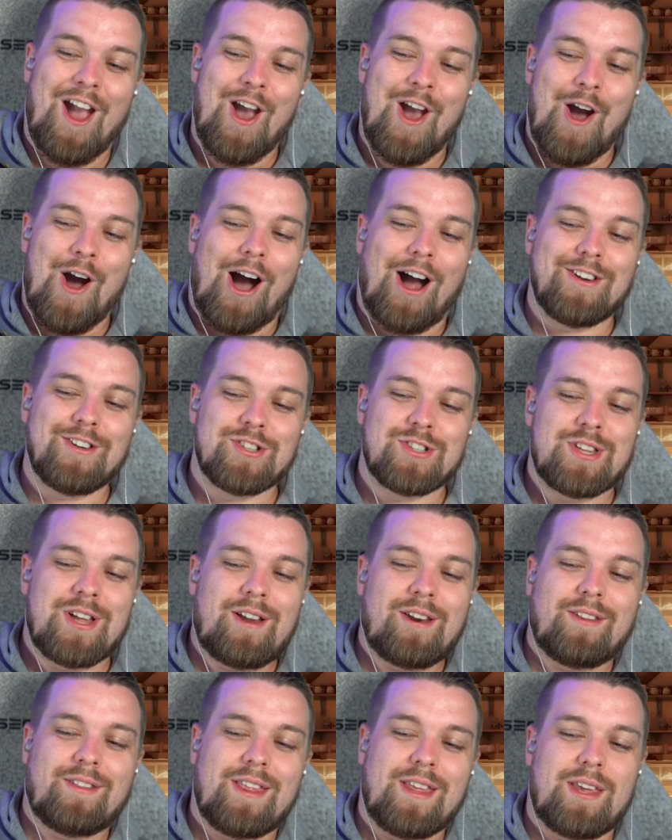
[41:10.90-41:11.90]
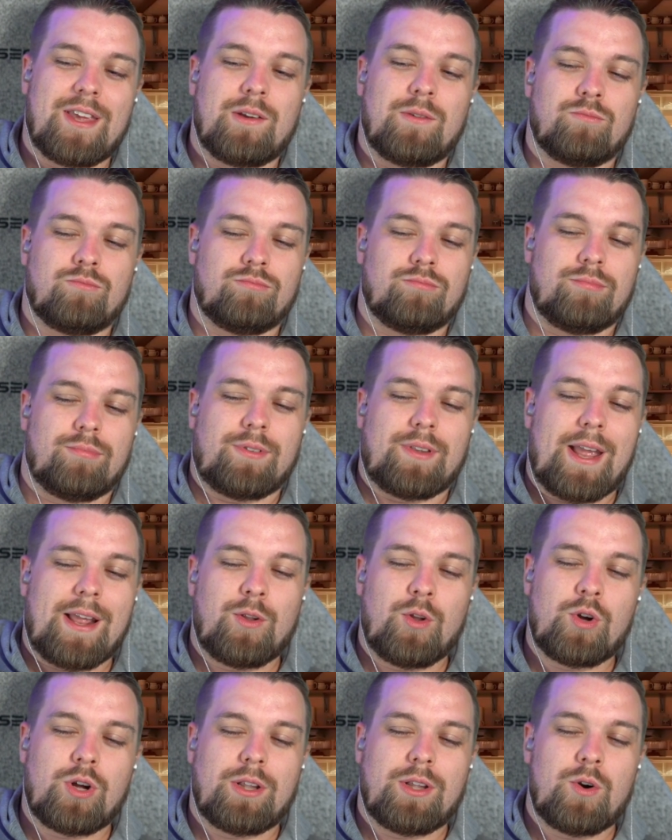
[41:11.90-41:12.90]
I just started thinking, they
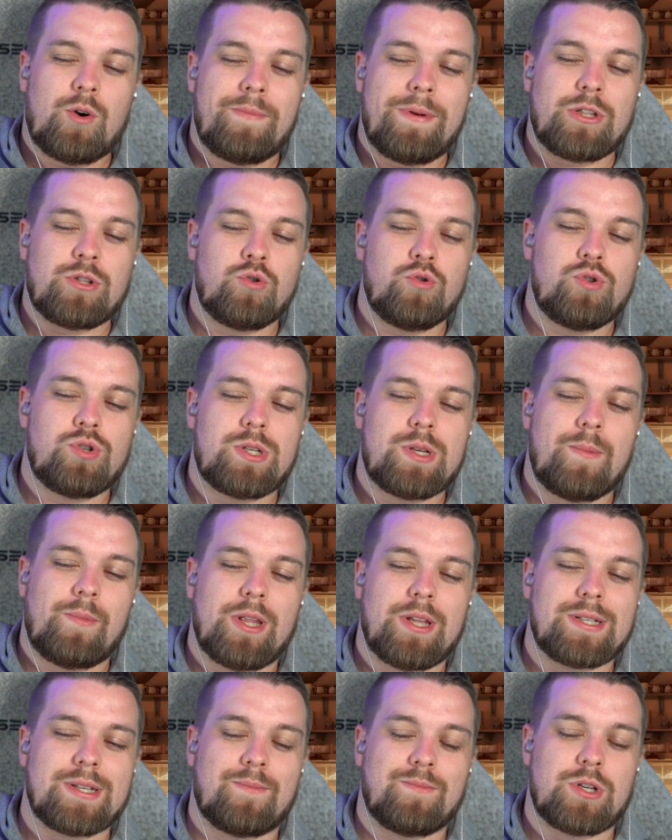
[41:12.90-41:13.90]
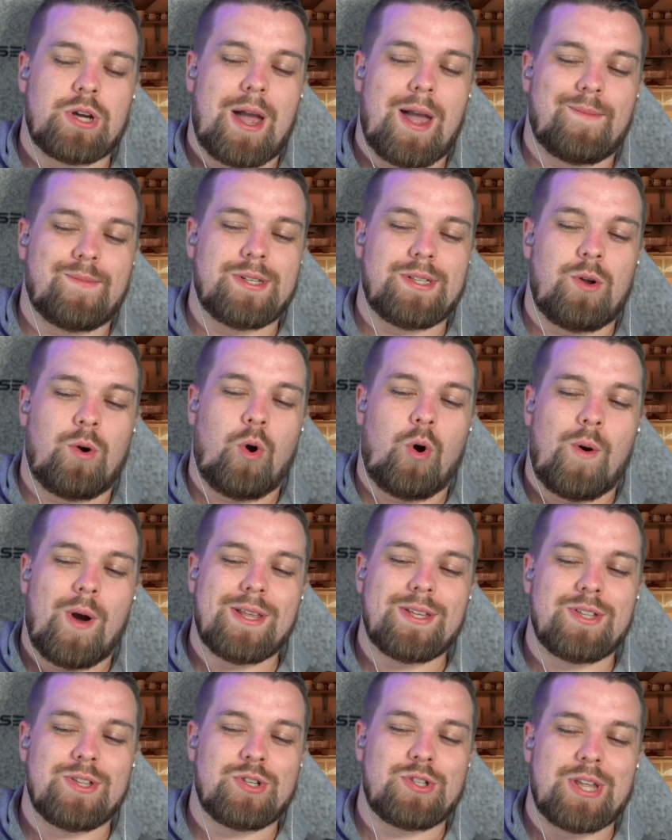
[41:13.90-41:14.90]
look a little bit too similar sometimes and they're
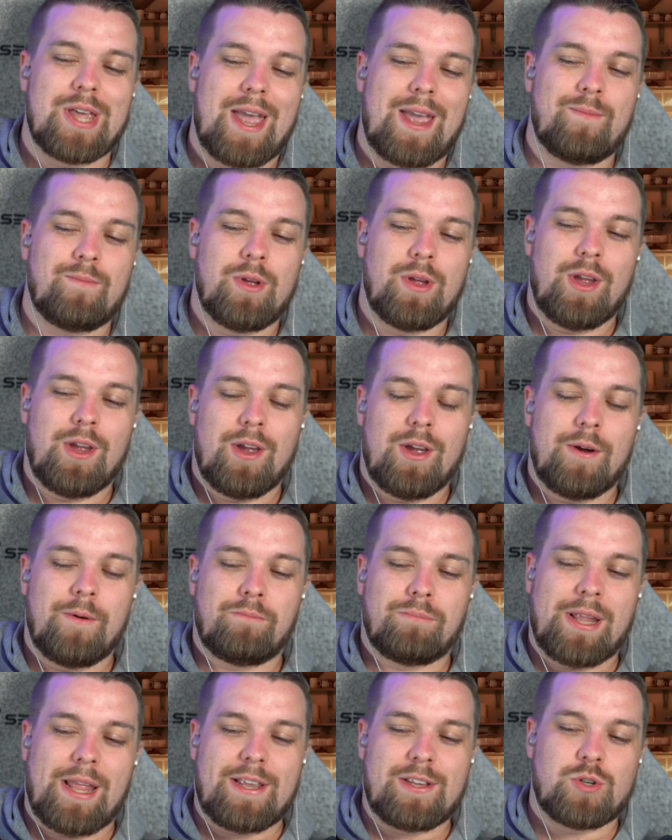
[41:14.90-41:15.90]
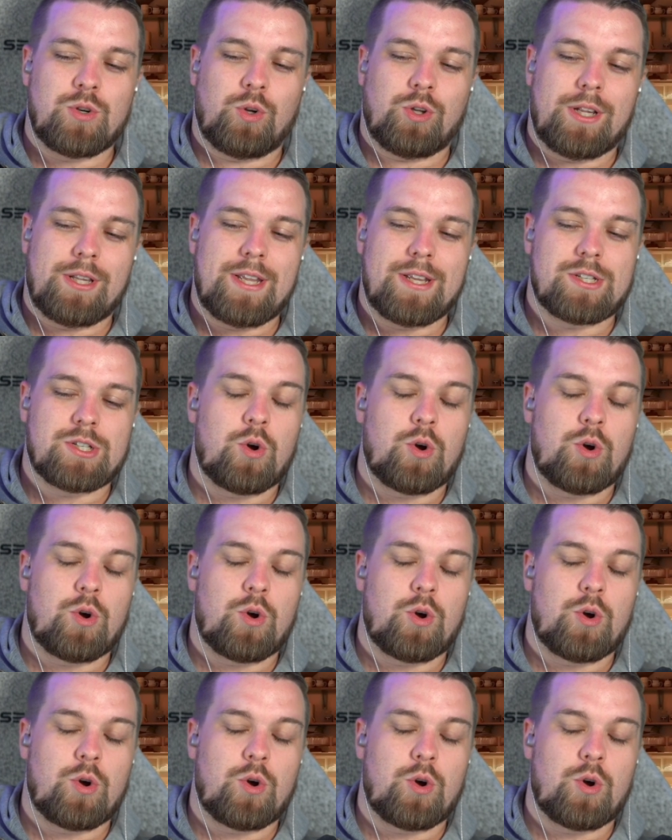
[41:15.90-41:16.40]
always in the same place and all of this.